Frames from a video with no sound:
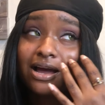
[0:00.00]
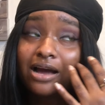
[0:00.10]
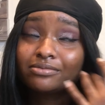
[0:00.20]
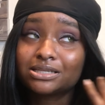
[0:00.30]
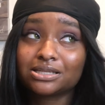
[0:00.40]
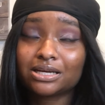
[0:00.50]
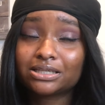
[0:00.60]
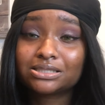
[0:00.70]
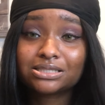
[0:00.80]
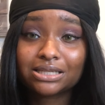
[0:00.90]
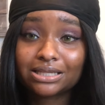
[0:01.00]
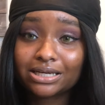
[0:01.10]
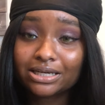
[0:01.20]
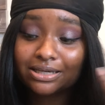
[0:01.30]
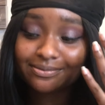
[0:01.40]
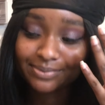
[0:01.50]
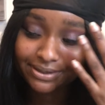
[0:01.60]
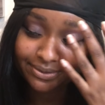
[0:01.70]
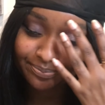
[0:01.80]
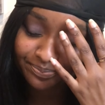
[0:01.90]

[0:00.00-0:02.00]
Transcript: I really think I can sing like her, but